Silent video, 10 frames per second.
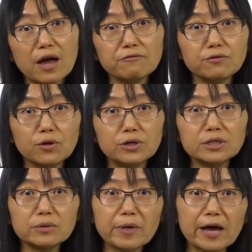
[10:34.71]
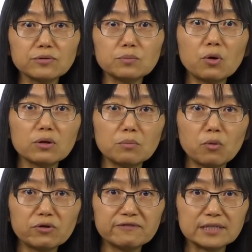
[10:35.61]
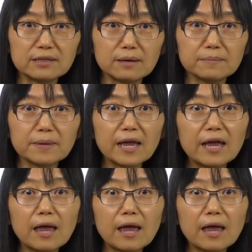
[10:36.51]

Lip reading: have learned about polymorphism